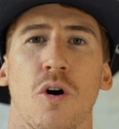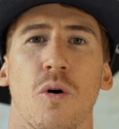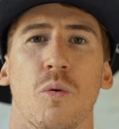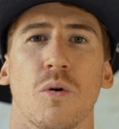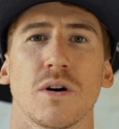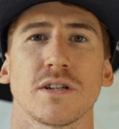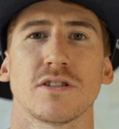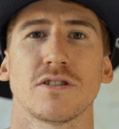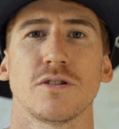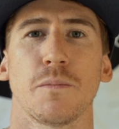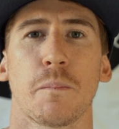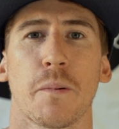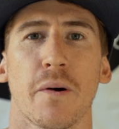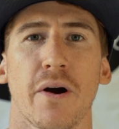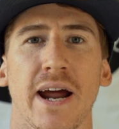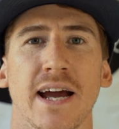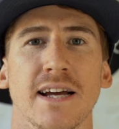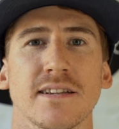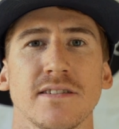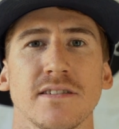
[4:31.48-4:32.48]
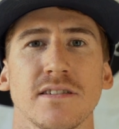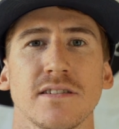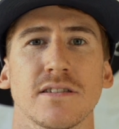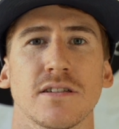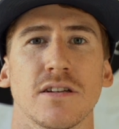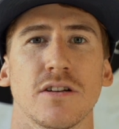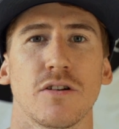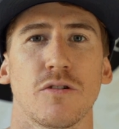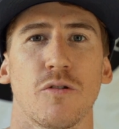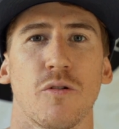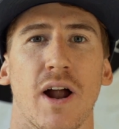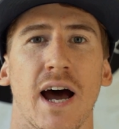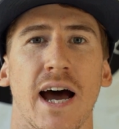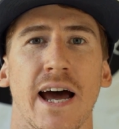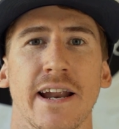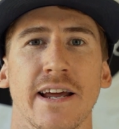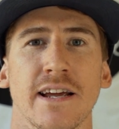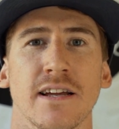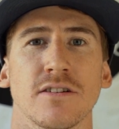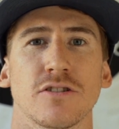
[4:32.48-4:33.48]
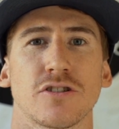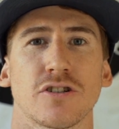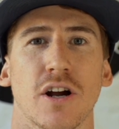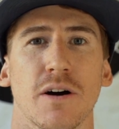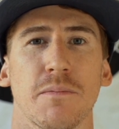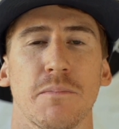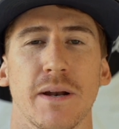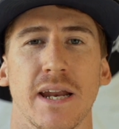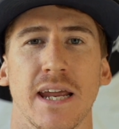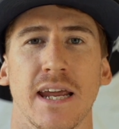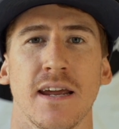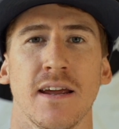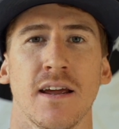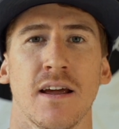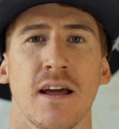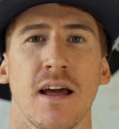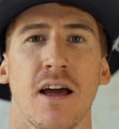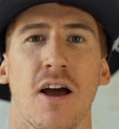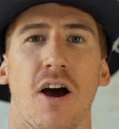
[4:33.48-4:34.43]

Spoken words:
was to practice riding drop knee